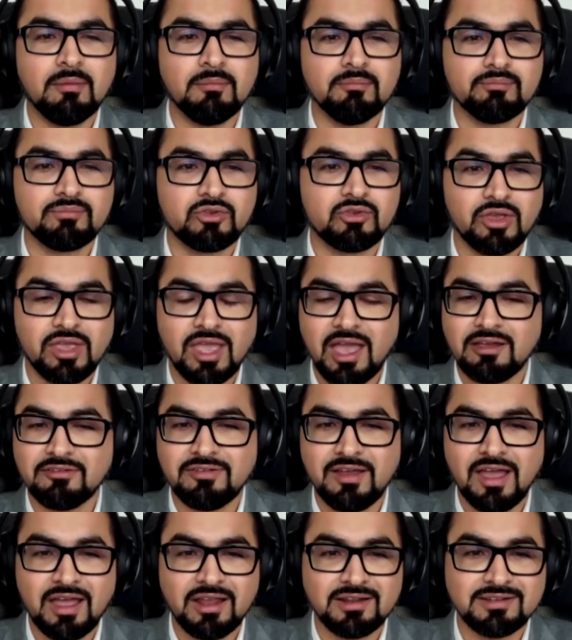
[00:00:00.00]
So yeah, I've
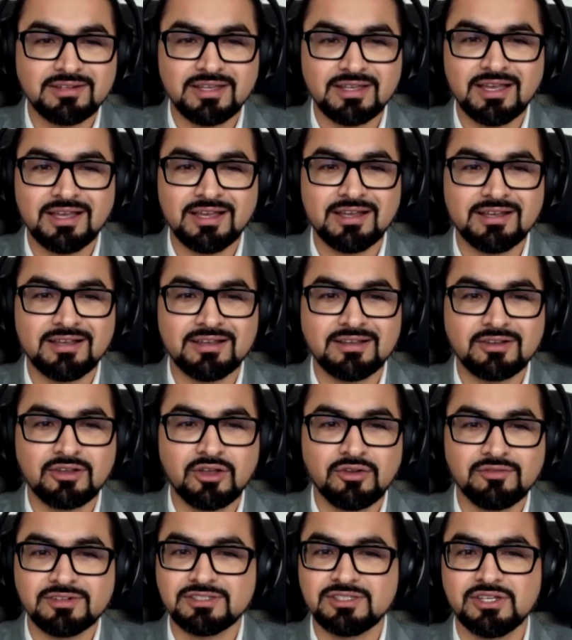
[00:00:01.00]
had
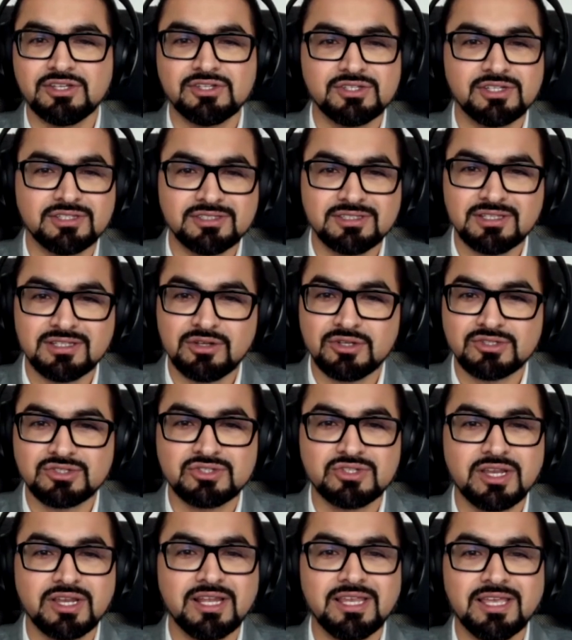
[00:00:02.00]
conversations in
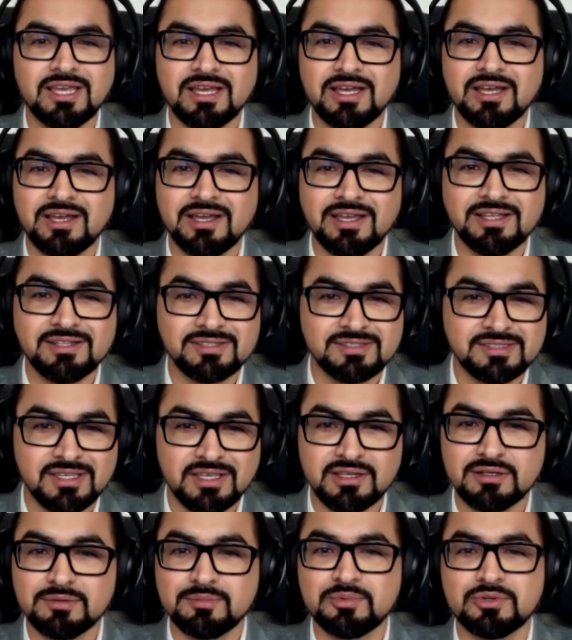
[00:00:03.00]
Australia, in
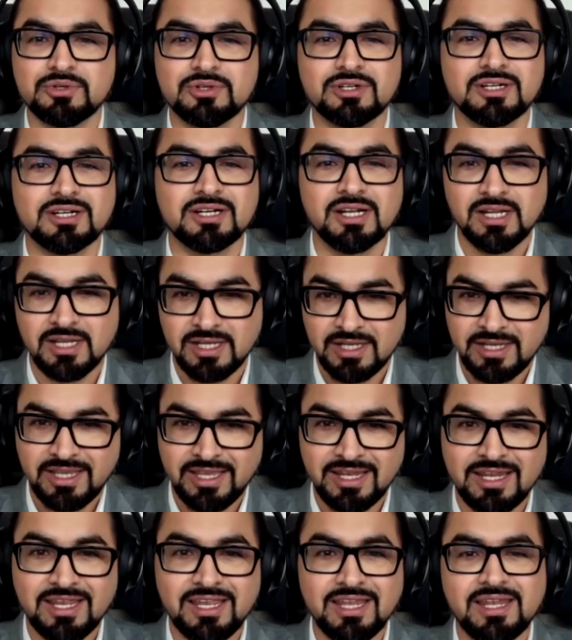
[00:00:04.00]
Singapore,
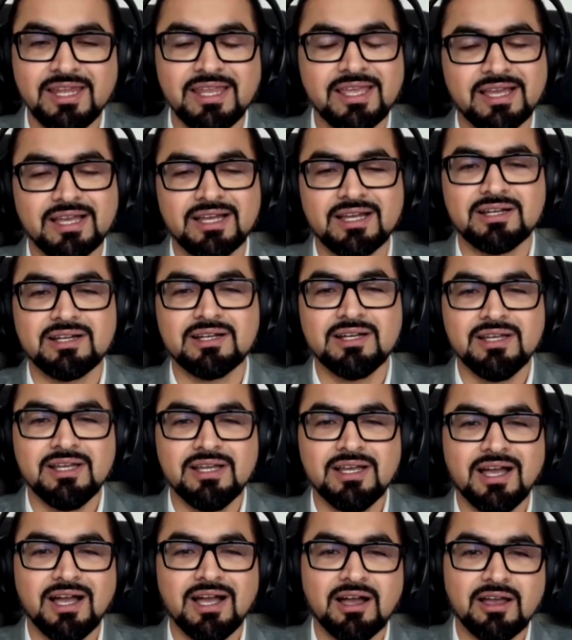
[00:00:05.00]
in India,
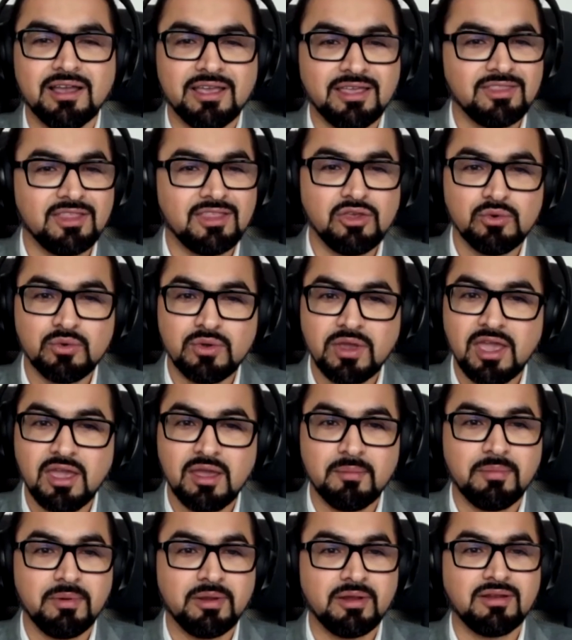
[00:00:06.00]
in the
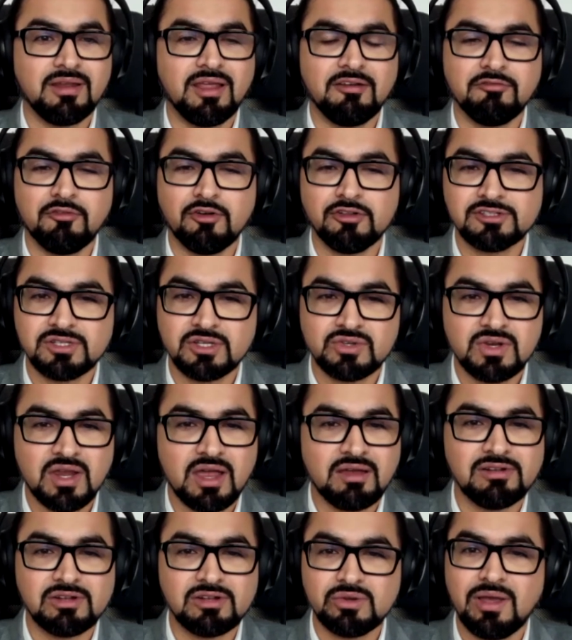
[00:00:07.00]
UK, but I've also
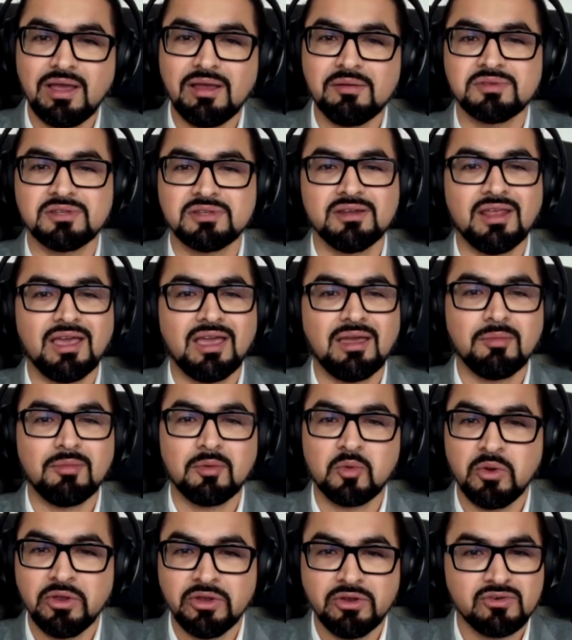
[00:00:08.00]
traveled to Amsterdam.
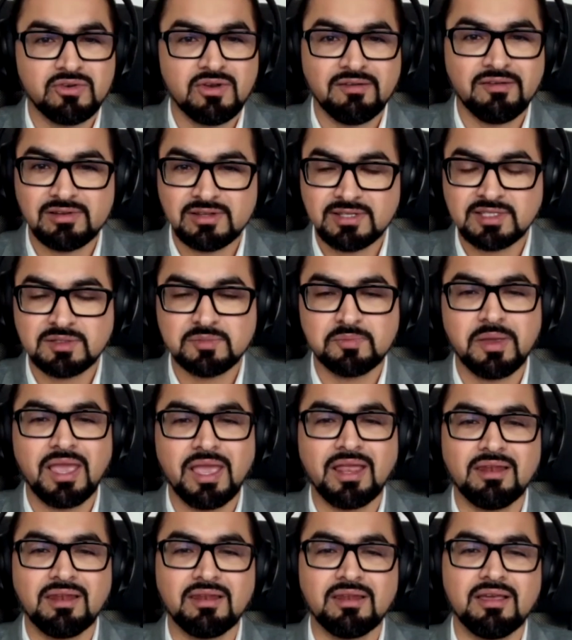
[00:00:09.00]
I'm going to travel to
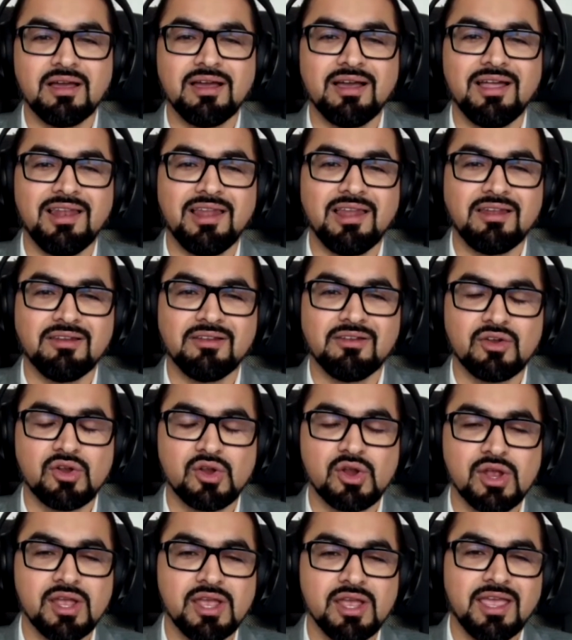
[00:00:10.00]
Spain
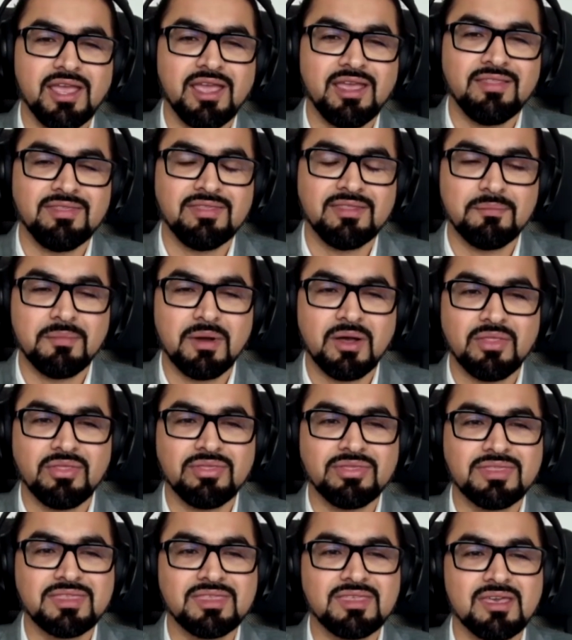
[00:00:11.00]
later in the
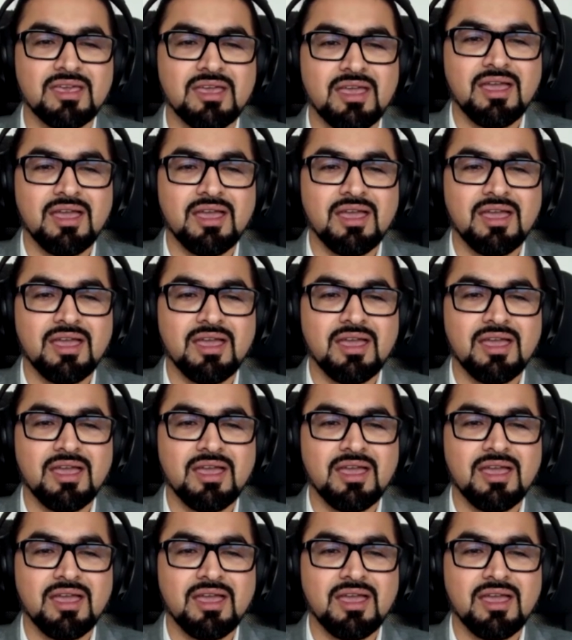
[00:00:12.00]
month.